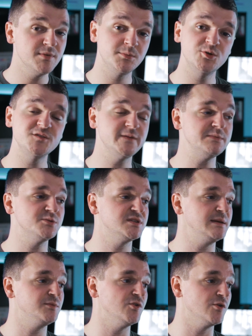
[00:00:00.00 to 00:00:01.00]
But most people
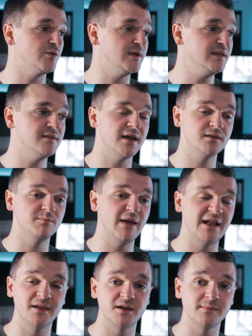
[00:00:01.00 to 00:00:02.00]
seem to agree that
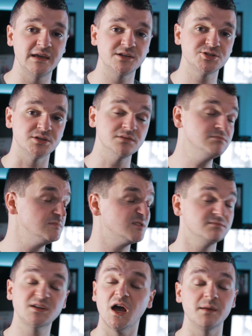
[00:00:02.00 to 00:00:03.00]
bad animation
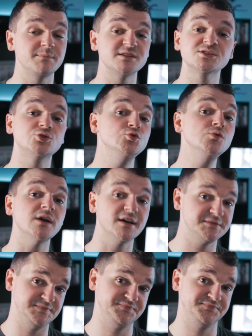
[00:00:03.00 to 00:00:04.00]
can't be Sakuga.